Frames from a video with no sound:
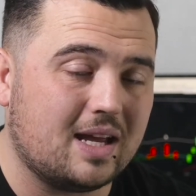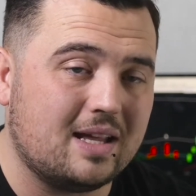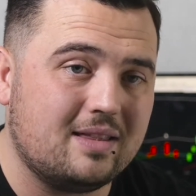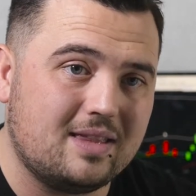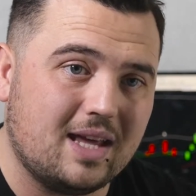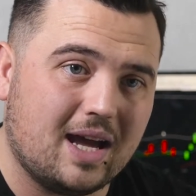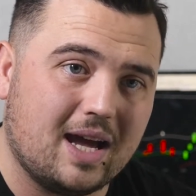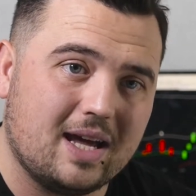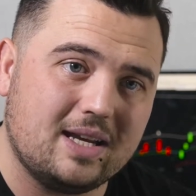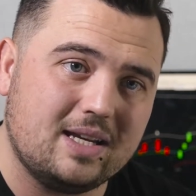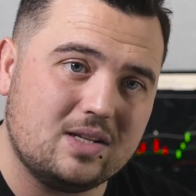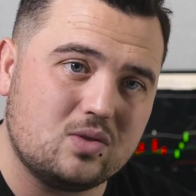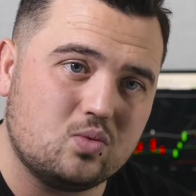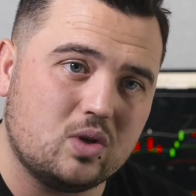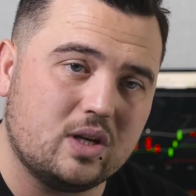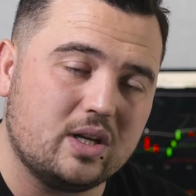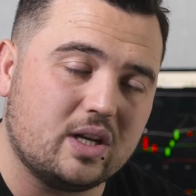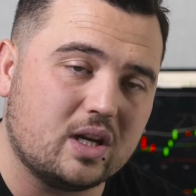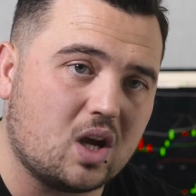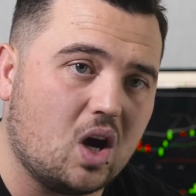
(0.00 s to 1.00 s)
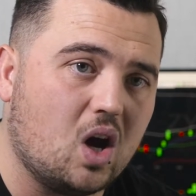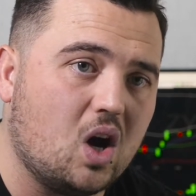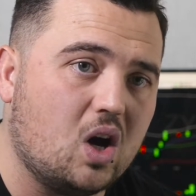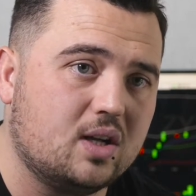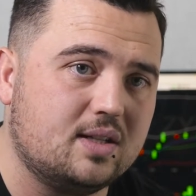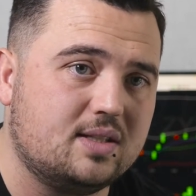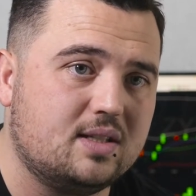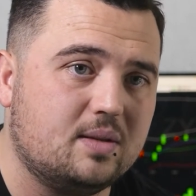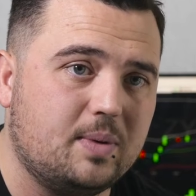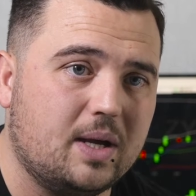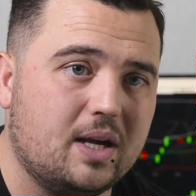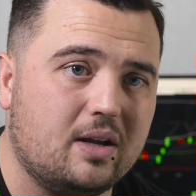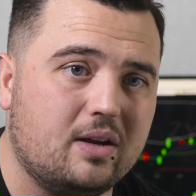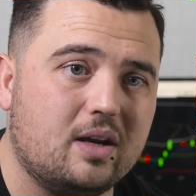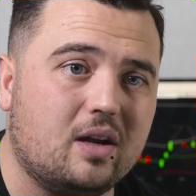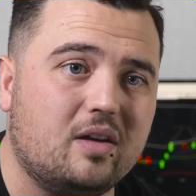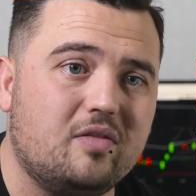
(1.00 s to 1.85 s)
and that is one of the cons about it.